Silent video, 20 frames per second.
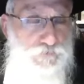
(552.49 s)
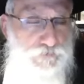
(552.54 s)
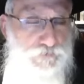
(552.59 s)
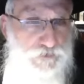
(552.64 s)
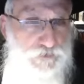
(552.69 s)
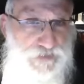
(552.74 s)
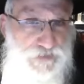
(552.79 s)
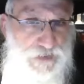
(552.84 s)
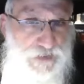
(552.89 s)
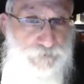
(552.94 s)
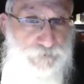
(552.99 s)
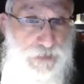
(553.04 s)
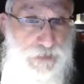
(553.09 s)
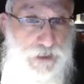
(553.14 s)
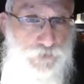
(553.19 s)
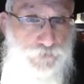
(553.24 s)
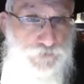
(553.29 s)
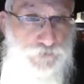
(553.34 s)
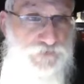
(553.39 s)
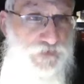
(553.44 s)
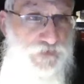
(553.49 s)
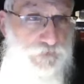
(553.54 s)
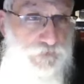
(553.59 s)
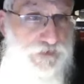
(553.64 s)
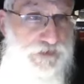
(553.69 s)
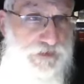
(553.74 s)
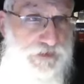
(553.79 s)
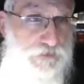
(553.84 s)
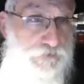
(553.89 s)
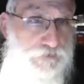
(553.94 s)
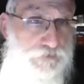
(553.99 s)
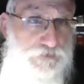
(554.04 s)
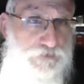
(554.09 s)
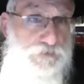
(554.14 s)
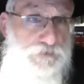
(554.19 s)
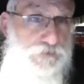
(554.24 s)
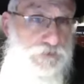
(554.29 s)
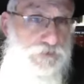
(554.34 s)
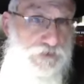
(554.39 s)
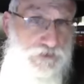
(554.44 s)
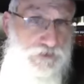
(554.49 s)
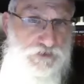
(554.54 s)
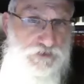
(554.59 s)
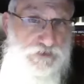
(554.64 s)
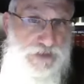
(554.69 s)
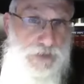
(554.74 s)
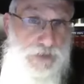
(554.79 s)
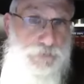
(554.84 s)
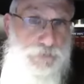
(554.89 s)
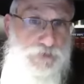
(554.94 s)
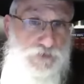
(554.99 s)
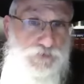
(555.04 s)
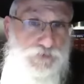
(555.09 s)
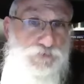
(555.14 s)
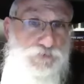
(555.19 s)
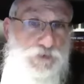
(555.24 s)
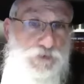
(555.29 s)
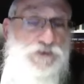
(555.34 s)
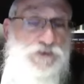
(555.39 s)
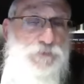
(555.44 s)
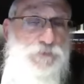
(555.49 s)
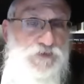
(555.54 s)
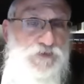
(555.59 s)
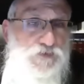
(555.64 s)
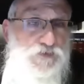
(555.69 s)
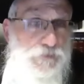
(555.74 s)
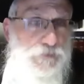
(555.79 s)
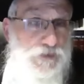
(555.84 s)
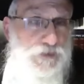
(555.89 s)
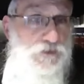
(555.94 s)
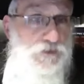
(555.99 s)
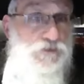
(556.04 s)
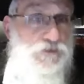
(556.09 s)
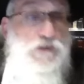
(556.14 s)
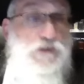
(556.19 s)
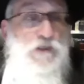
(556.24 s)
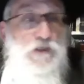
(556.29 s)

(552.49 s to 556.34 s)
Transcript: the 10 martyrs that were killed in the time of the destruction of Beis HaMikdash,